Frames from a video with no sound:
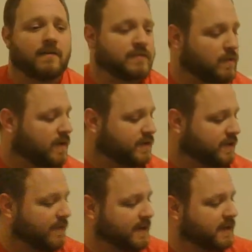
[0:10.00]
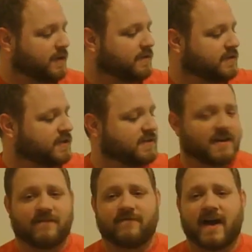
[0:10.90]
So what you're going to do is you're just
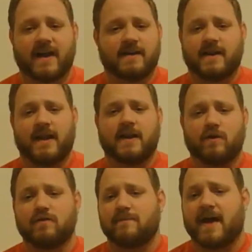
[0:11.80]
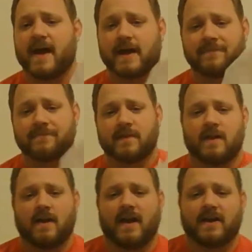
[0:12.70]
going to find any old bag,
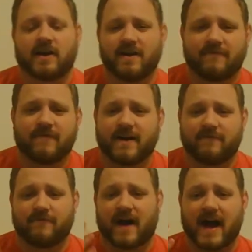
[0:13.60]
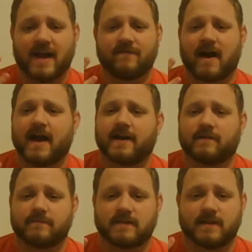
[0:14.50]
and you're going to find 5
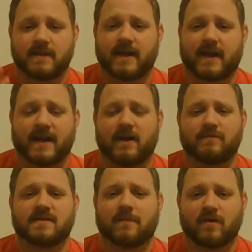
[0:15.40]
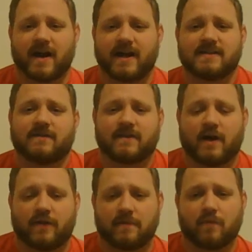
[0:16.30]
items that can help summarize and
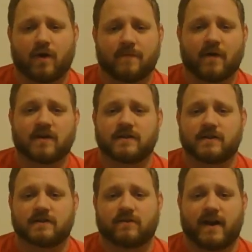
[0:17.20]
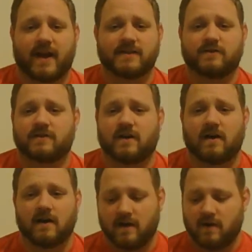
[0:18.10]
tell the important parts of the story. As you
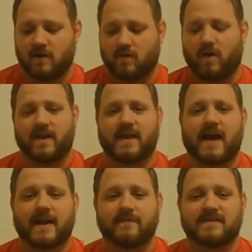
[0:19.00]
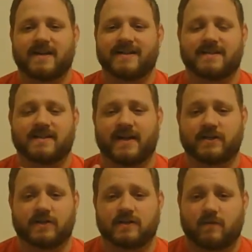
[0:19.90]
saw, one of the items needs to
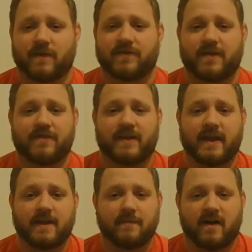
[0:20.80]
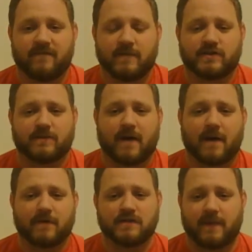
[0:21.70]
teach us what the theme of Mr.
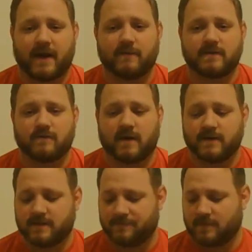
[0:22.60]
Popper's Penguins was.